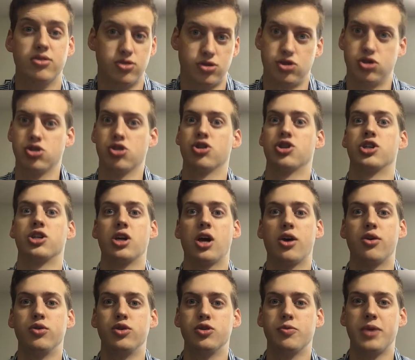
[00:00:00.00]
searching
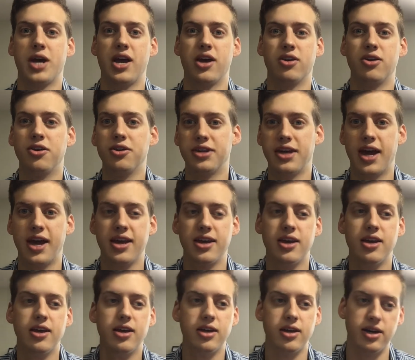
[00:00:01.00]
Yahoo Japan all day.
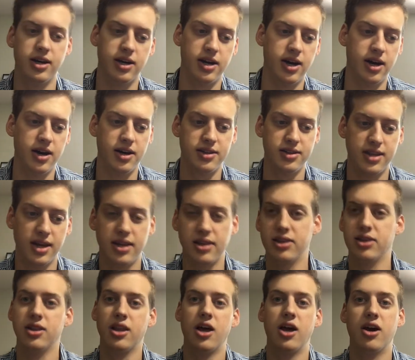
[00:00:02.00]
They
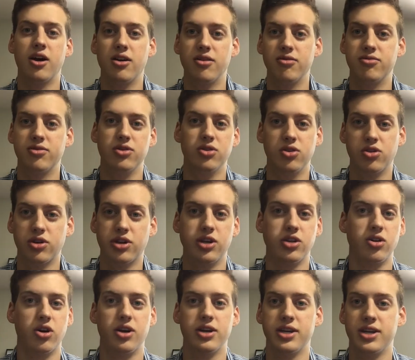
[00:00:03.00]
love looking
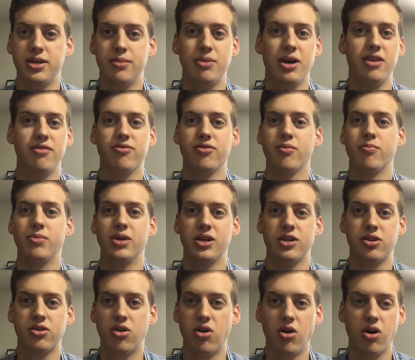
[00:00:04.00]
on eBay for
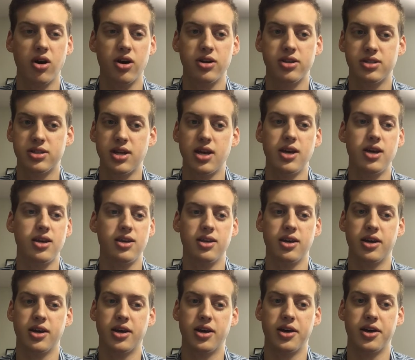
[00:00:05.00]
mint cards.
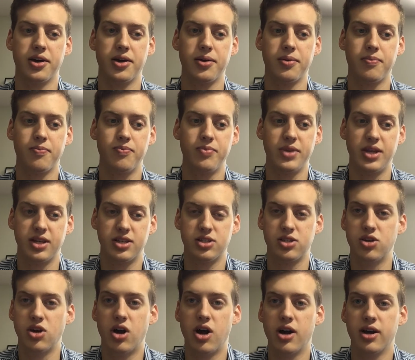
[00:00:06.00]
It's
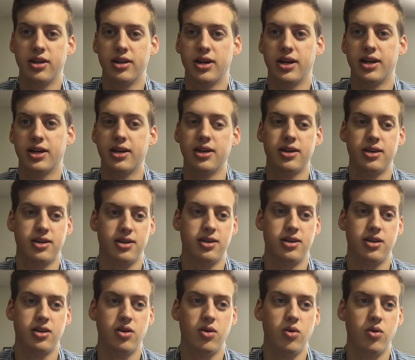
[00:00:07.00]
not like
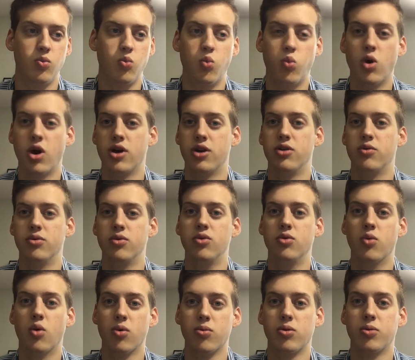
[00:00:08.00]
what
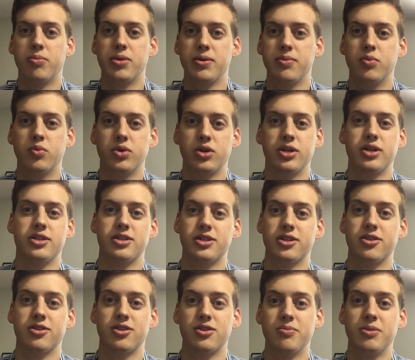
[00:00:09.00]
normal people would
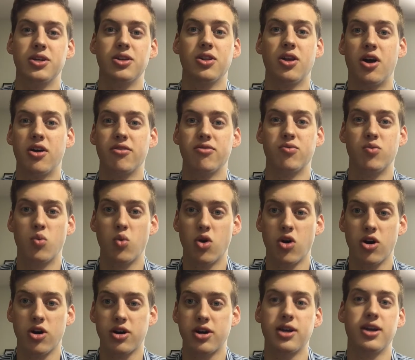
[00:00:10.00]
consider to be a lot of
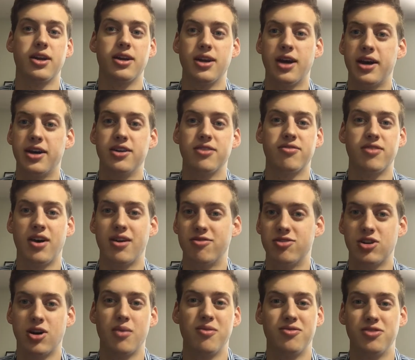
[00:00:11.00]
work, a 9-to-5
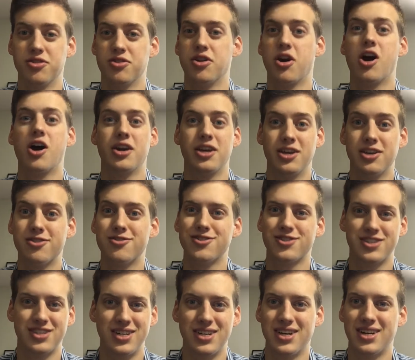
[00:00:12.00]
job. If you're not
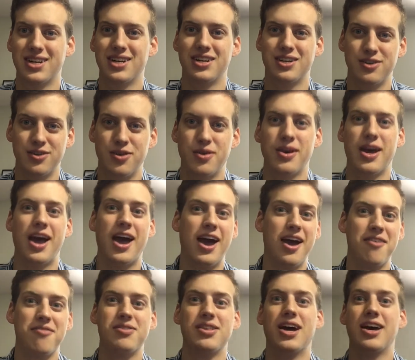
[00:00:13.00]
interested in it and you don't
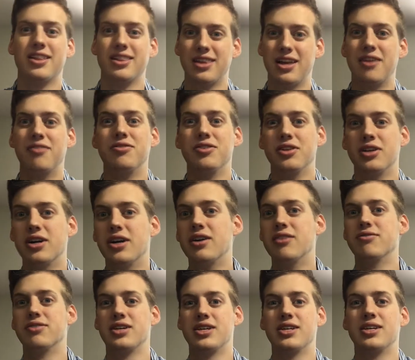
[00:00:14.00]
have that level
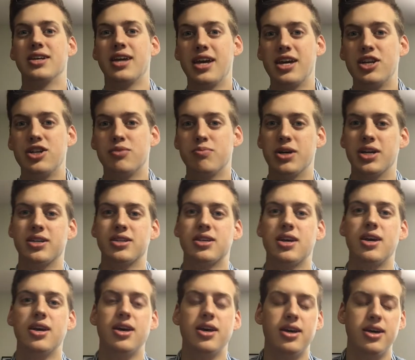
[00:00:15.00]
of engagement,
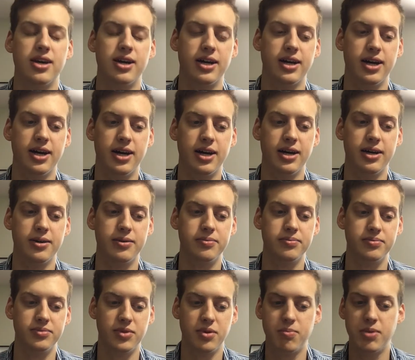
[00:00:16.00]

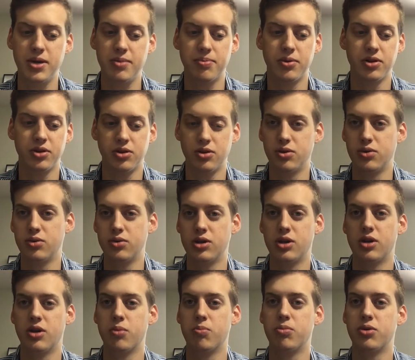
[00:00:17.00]
the people who
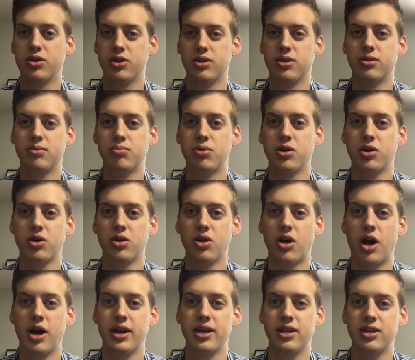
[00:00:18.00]
put a
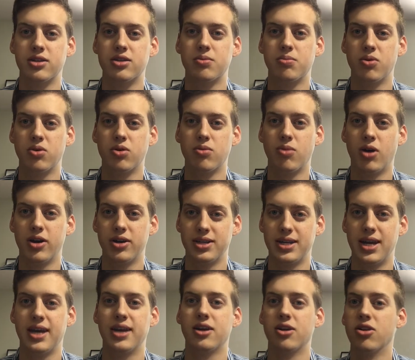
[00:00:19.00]
lot into Pokemon
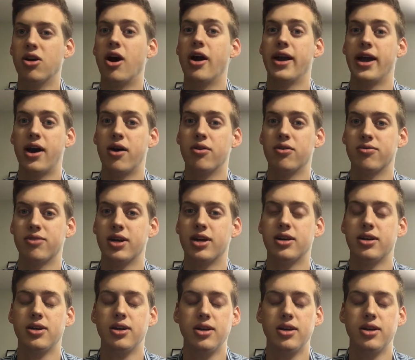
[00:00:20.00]
take a lot out of it.